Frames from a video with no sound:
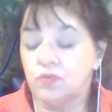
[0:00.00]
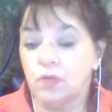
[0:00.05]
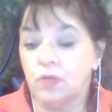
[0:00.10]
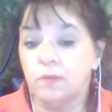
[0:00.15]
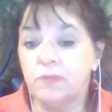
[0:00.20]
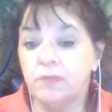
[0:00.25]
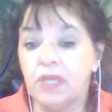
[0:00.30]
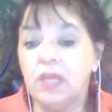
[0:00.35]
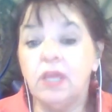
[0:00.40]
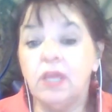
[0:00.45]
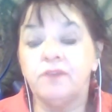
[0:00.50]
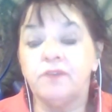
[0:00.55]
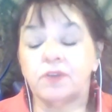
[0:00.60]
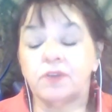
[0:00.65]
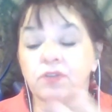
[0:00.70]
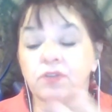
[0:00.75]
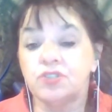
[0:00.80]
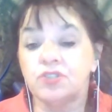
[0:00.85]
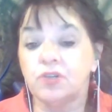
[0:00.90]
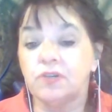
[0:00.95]

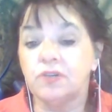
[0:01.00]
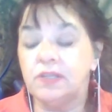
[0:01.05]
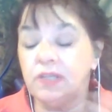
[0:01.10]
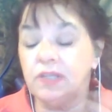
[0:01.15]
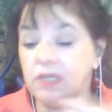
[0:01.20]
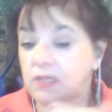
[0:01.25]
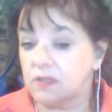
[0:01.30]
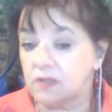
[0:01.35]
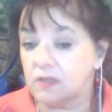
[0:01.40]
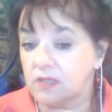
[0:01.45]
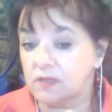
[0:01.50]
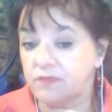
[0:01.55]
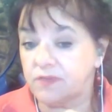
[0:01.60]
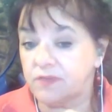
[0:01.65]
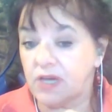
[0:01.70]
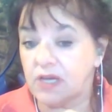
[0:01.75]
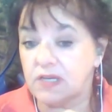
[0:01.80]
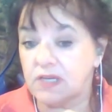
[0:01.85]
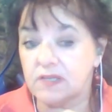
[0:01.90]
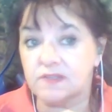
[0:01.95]
even juridical
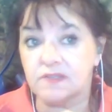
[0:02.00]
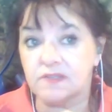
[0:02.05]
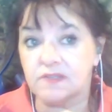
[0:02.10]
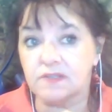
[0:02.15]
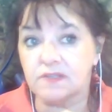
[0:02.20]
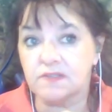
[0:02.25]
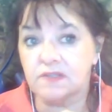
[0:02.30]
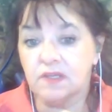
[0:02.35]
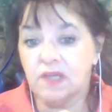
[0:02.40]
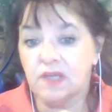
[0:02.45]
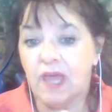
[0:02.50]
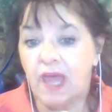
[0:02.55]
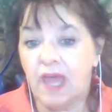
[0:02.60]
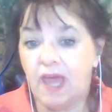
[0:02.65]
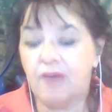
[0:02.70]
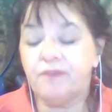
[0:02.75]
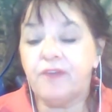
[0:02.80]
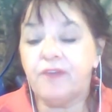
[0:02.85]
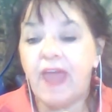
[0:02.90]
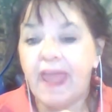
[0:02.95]
advisors
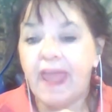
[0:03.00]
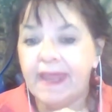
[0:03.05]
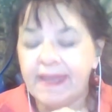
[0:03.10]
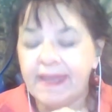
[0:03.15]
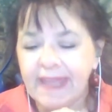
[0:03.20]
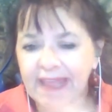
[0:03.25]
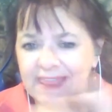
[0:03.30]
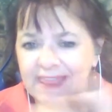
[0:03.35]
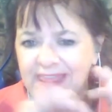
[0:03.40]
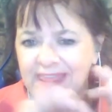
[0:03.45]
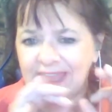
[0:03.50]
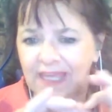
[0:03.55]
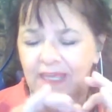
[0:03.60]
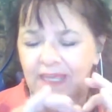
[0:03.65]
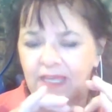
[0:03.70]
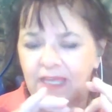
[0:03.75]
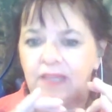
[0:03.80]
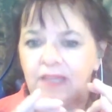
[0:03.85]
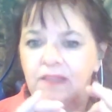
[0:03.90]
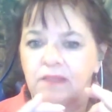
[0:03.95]
have
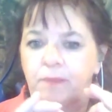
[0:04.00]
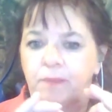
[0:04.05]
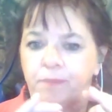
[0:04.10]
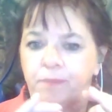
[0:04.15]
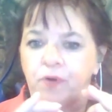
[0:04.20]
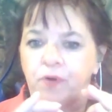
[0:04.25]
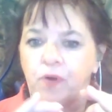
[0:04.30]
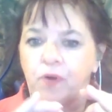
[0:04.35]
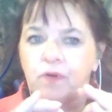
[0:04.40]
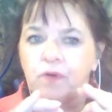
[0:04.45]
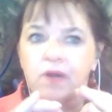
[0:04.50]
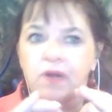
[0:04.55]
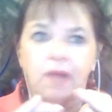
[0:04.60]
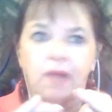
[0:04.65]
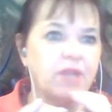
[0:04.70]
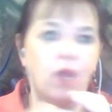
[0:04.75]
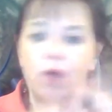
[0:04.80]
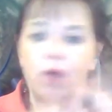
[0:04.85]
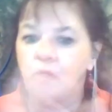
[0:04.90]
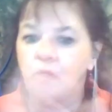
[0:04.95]
anything in the program
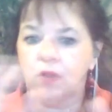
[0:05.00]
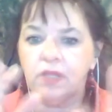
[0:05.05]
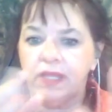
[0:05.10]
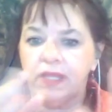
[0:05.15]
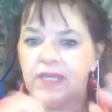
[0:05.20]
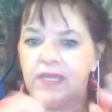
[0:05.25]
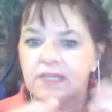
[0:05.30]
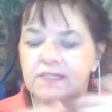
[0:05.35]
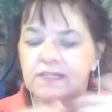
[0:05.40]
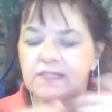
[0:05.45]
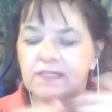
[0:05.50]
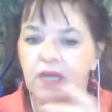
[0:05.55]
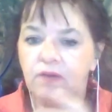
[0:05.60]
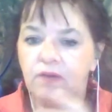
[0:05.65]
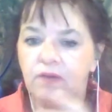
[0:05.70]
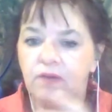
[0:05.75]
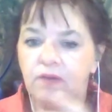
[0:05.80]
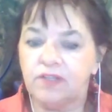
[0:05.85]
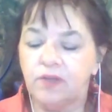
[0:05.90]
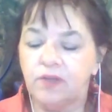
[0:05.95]
in all the years
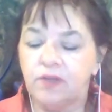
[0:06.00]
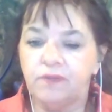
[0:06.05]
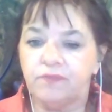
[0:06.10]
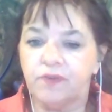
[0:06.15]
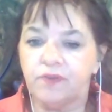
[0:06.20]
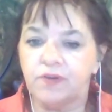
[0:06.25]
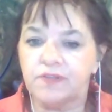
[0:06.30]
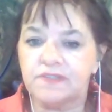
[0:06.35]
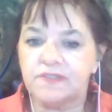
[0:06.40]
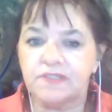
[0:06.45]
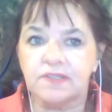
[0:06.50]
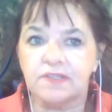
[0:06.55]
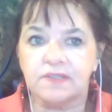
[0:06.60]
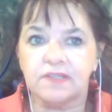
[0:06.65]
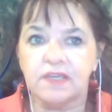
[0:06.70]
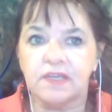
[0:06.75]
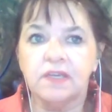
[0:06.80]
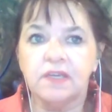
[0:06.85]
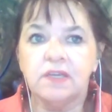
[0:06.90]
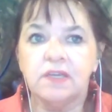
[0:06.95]
they're at
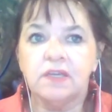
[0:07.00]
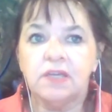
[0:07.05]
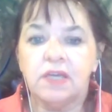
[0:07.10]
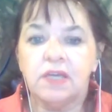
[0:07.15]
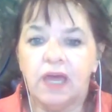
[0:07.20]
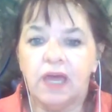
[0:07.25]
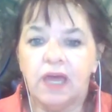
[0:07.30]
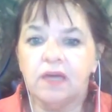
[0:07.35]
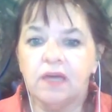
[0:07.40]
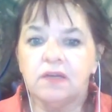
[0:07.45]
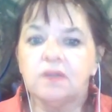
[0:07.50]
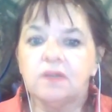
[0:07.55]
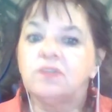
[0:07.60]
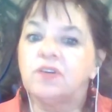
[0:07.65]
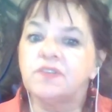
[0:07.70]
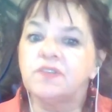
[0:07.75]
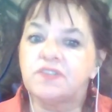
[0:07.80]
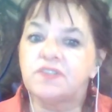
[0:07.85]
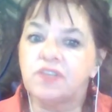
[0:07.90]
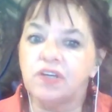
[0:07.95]
university
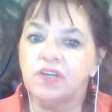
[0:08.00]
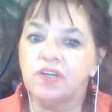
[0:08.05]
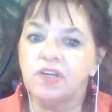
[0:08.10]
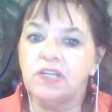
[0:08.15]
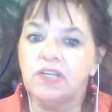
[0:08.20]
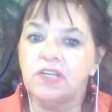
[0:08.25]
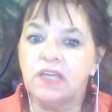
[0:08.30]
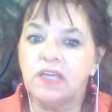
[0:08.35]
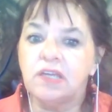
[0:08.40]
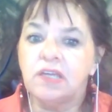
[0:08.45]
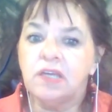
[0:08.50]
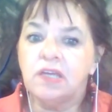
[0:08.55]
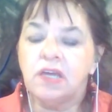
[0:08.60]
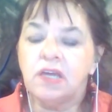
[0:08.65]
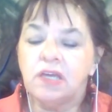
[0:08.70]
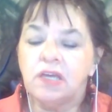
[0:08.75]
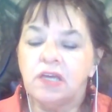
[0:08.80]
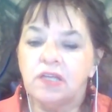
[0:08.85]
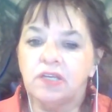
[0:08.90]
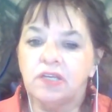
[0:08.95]
concerning
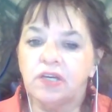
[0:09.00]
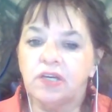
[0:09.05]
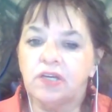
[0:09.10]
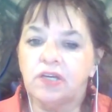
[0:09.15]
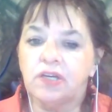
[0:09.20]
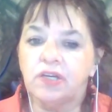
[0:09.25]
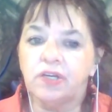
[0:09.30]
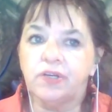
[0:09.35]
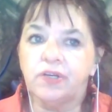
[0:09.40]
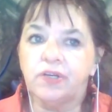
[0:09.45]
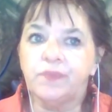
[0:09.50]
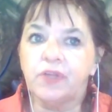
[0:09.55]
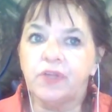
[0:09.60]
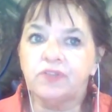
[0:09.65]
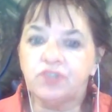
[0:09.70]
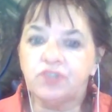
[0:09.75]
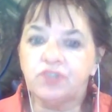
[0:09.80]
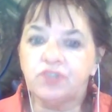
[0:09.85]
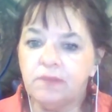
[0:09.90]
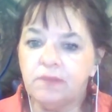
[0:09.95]
the
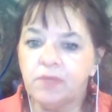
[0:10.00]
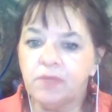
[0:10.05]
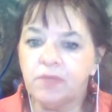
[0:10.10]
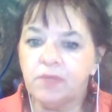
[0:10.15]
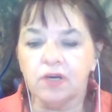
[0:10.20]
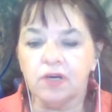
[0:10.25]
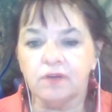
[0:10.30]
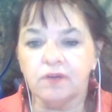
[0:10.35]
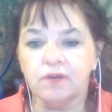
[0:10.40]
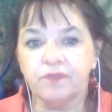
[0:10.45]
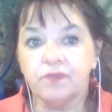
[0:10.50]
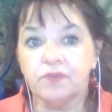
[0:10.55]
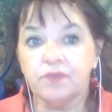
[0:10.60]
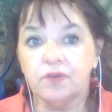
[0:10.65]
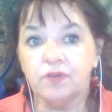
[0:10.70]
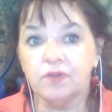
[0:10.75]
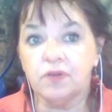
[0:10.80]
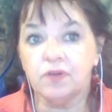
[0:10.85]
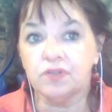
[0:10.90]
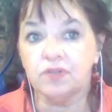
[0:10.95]
treatment of
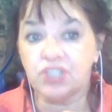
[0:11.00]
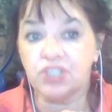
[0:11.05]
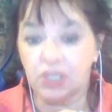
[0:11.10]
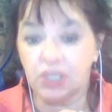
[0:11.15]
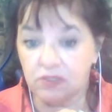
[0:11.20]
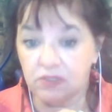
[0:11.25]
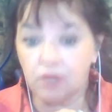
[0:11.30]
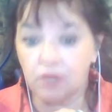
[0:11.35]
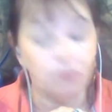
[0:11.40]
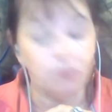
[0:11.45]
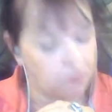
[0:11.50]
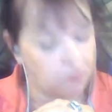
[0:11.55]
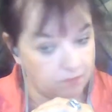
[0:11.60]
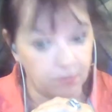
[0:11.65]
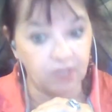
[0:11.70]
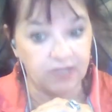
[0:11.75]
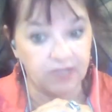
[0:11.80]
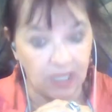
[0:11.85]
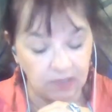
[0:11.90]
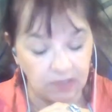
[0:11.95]
children,
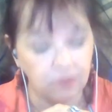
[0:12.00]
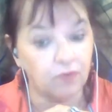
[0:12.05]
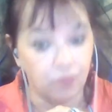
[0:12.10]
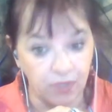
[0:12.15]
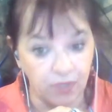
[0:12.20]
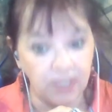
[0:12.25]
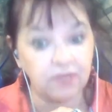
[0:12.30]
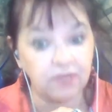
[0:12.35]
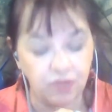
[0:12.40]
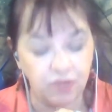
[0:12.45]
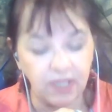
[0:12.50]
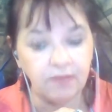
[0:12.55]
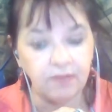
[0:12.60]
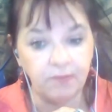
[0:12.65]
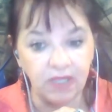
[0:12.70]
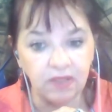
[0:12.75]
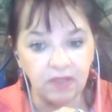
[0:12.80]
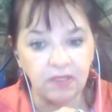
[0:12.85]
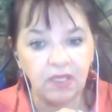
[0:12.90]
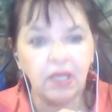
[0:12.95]
but then real
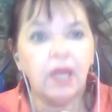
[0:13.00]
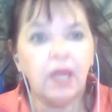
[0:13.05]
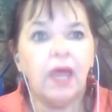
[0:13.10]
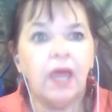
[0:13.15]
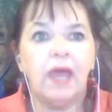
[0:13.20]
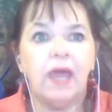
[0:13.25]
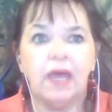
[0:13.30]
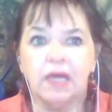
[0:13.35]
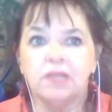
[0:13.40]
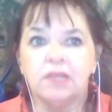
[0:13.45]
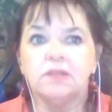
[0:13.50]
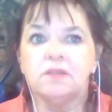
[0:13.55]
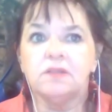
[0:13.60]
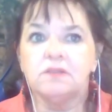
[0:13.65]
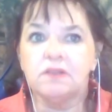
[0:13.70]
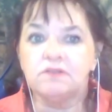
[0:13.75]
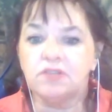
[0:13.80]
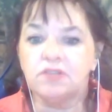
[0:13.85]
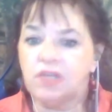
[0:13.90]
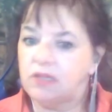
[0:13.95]
treatment, and
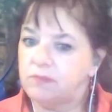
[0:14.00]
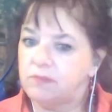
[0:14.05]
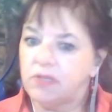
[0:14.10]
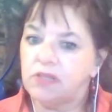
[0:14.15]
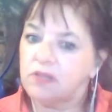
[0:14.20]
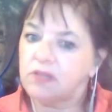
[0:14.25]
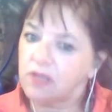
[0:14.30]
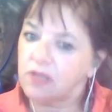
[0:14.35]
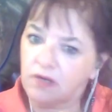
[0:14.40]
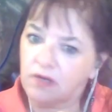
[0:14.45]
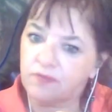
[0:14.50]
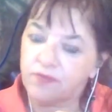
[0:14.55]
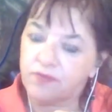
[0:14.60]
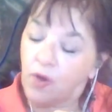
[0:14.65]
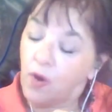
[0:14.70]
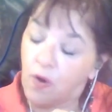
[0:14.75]
the treatment of